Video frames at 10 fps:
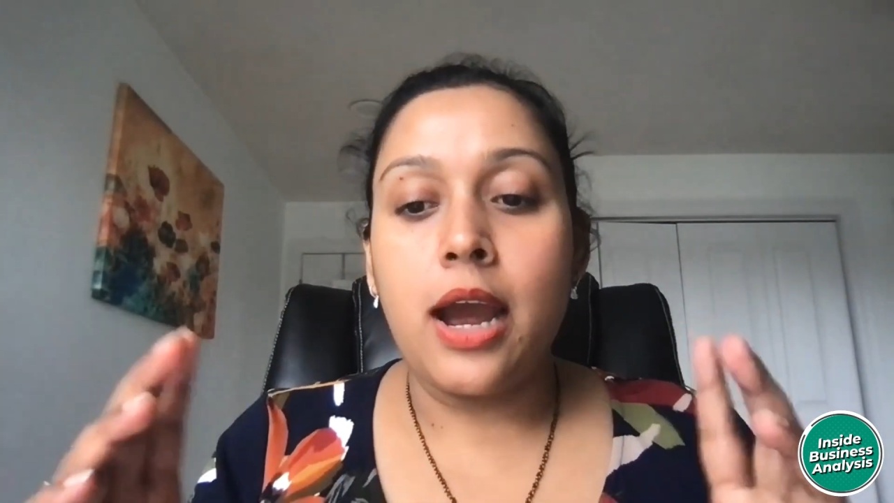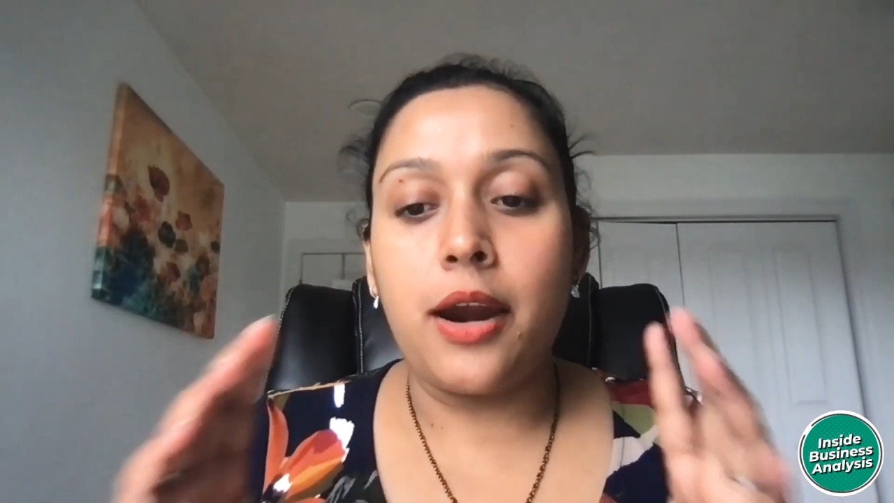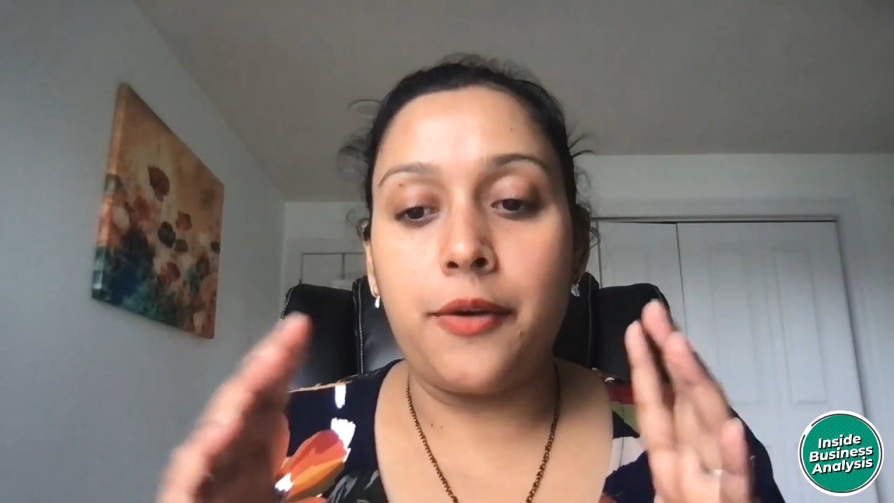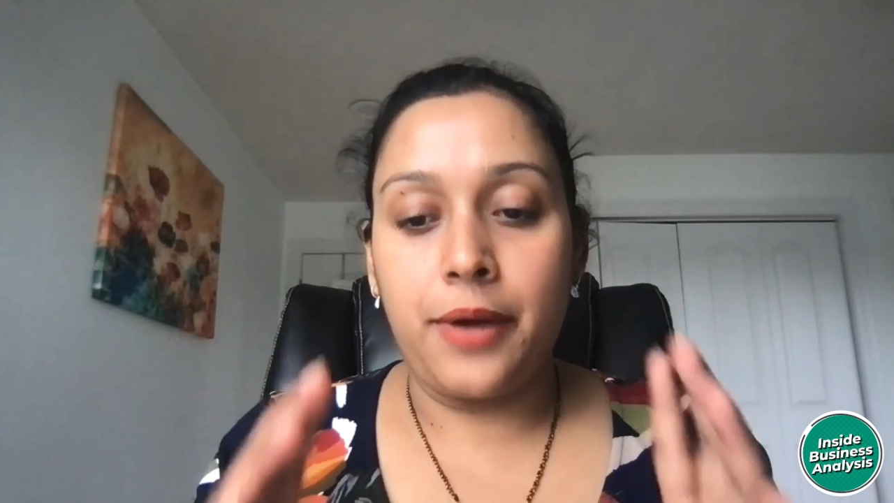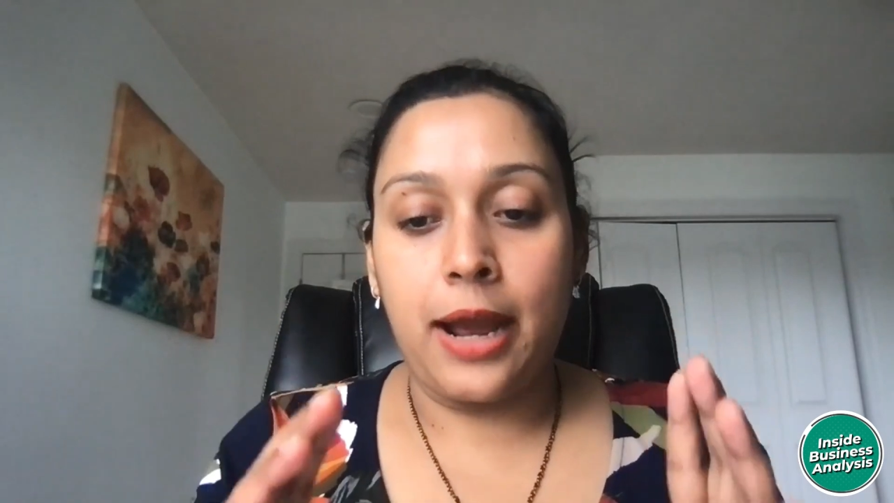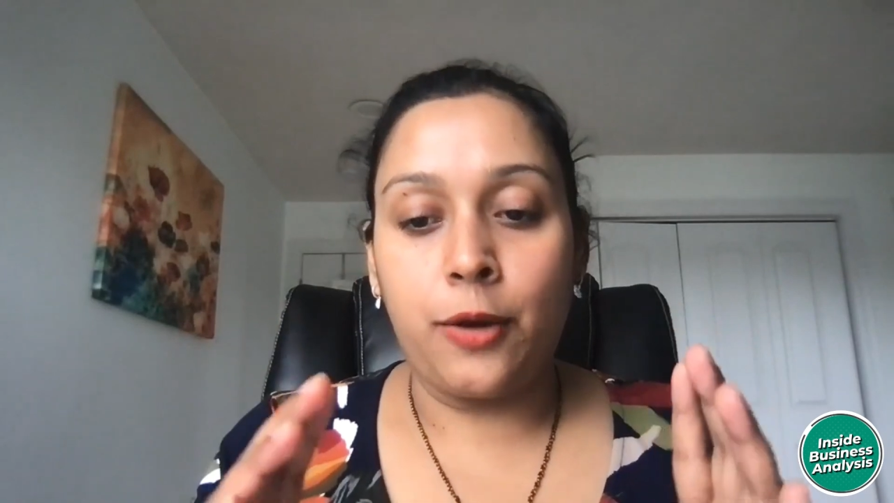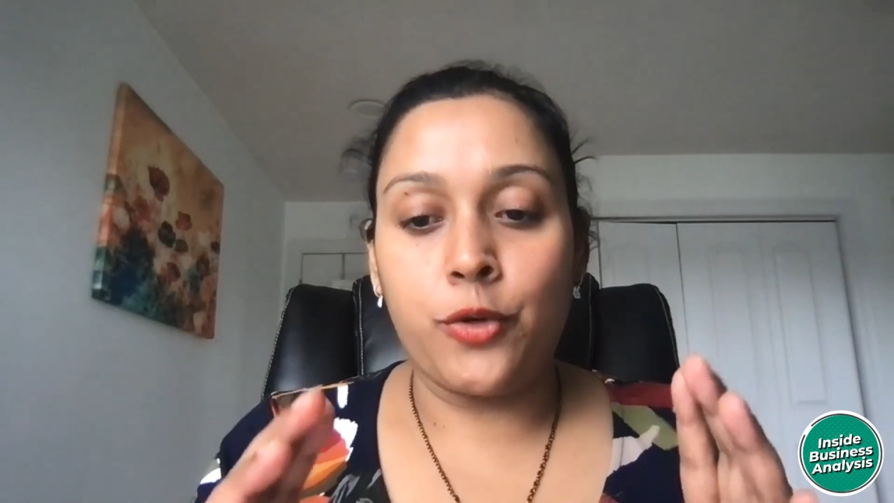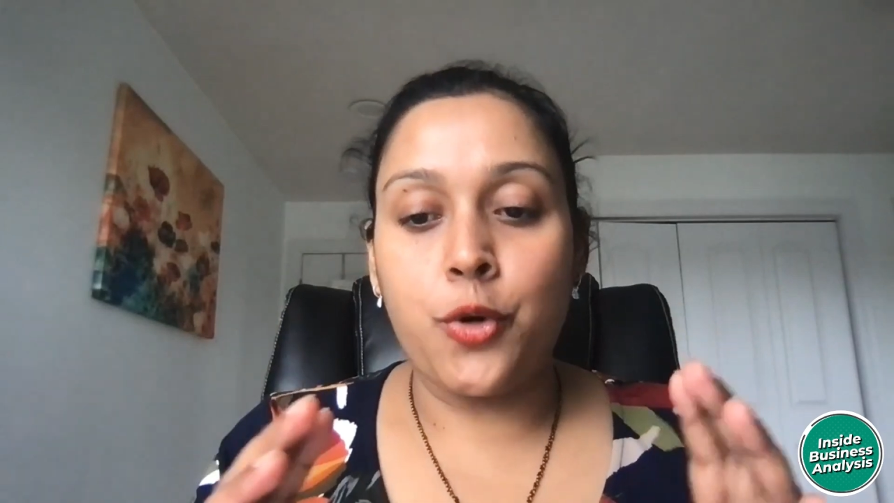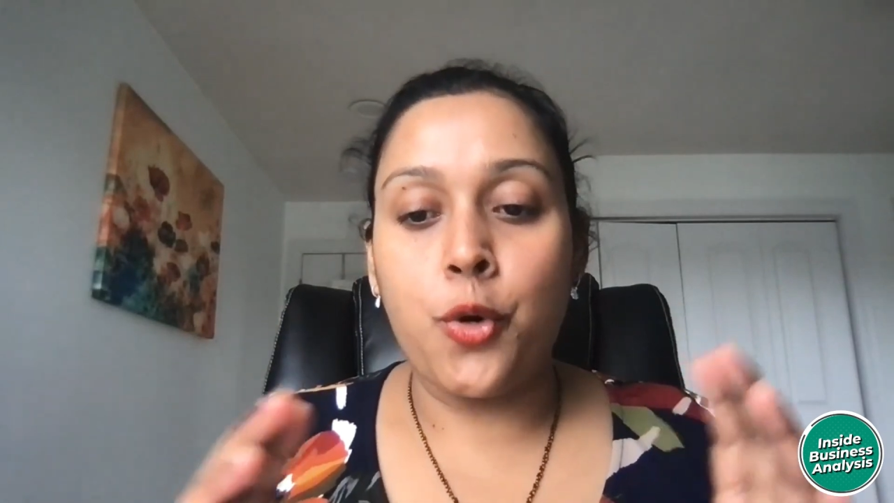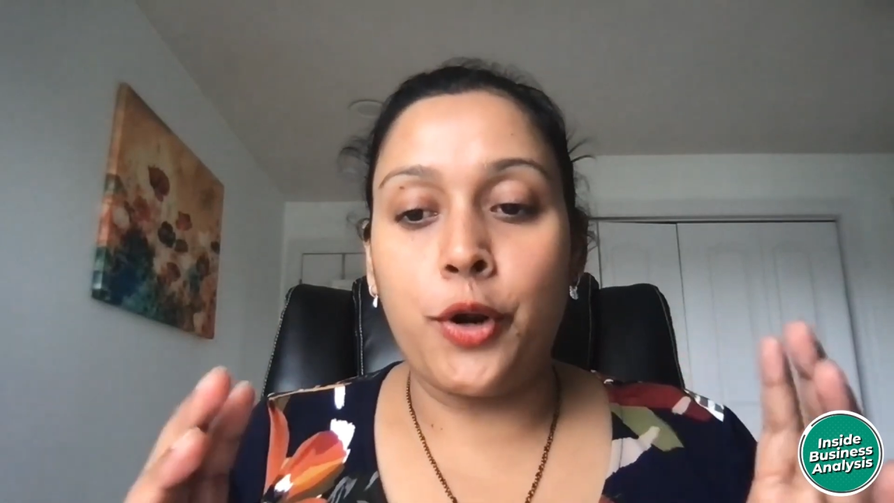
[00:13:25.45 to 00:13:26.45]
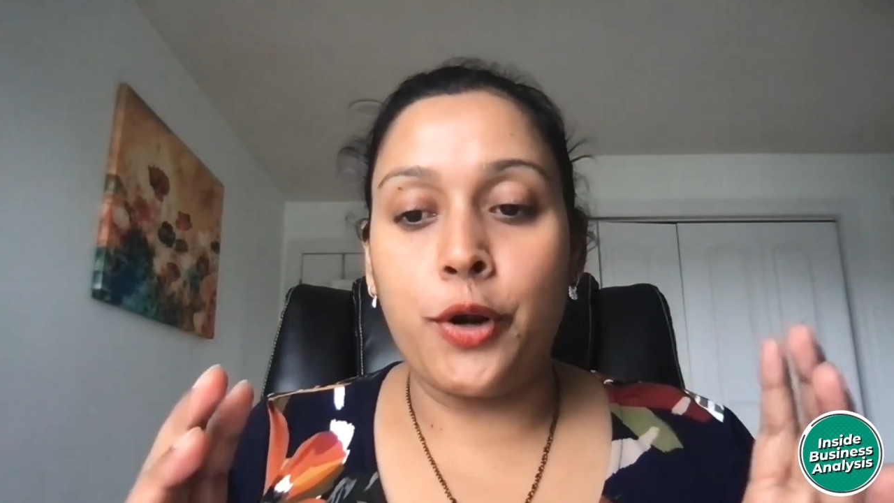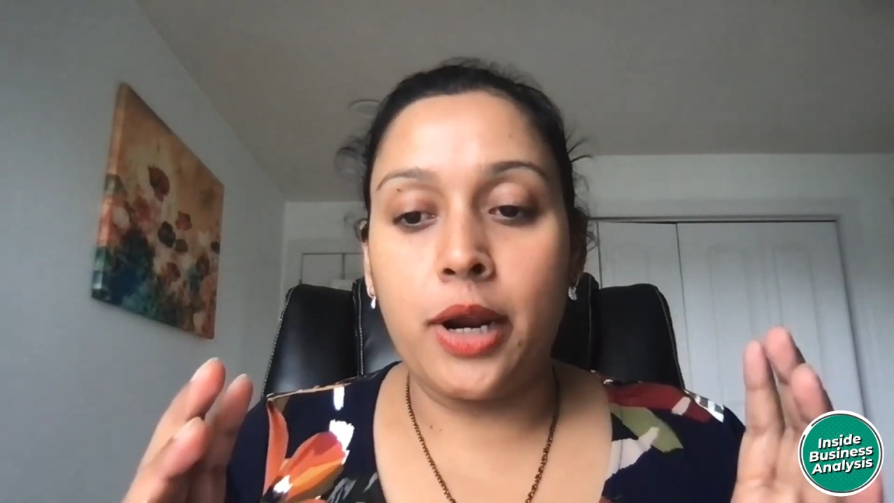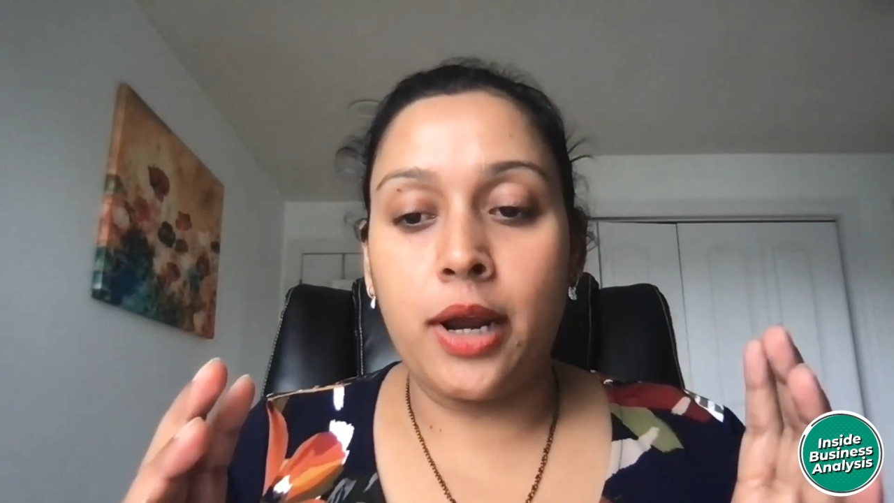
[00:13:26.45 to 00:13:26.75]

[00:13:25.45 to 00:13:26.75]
around, or